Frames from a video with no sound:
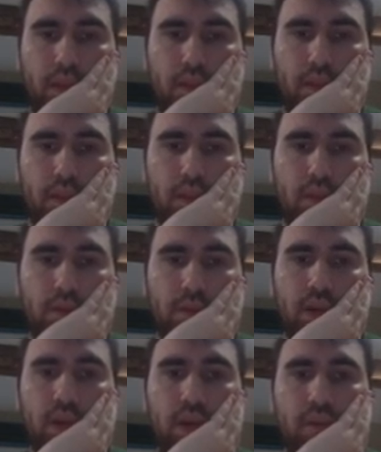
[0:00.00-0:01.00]

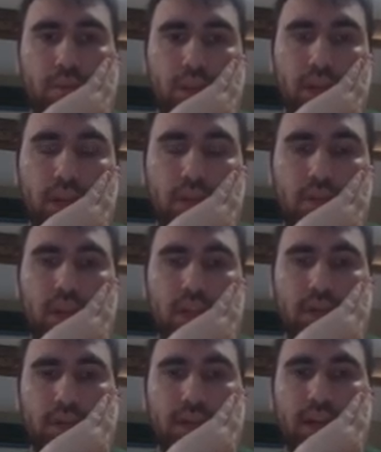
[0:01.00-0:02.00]
Therefore, I could play queen
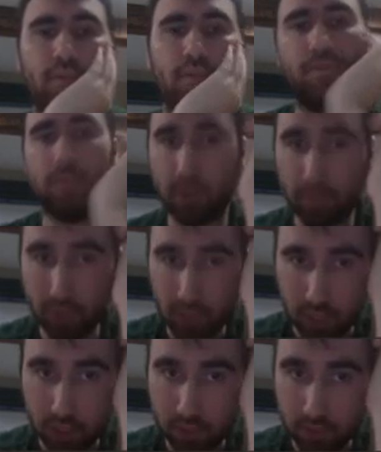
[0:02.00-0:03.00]
h5 to cover
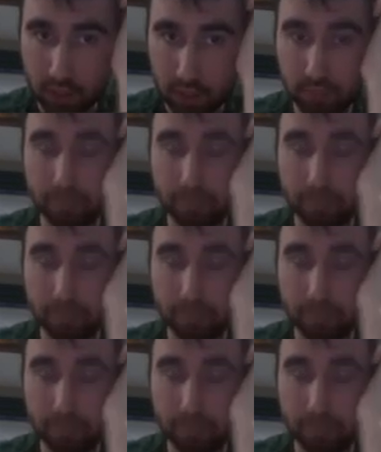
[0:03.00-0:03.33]
the h-file.